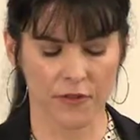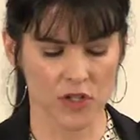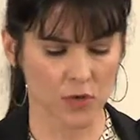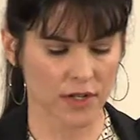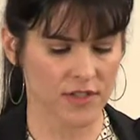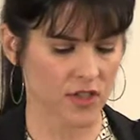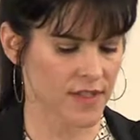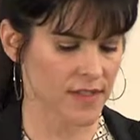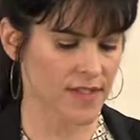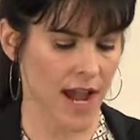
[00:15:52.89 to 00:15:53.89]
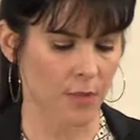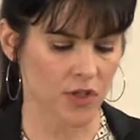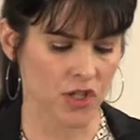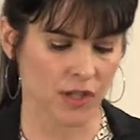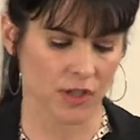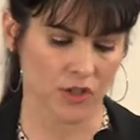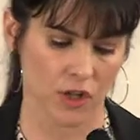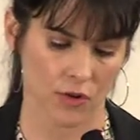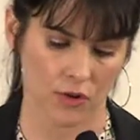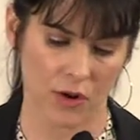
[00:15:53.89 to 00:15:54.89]
first one is just establishing an
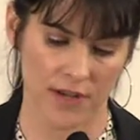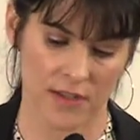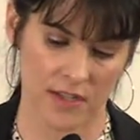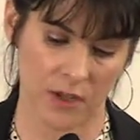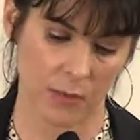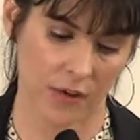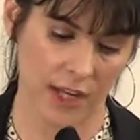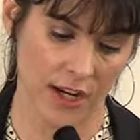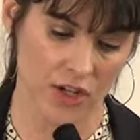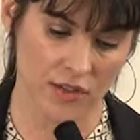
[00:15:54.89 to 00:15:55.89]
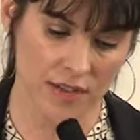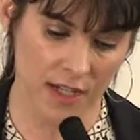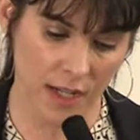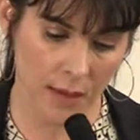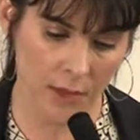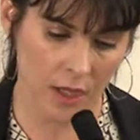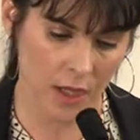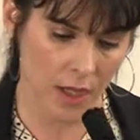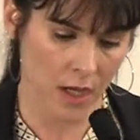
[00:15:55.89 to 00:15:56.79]
internal crisis communications team.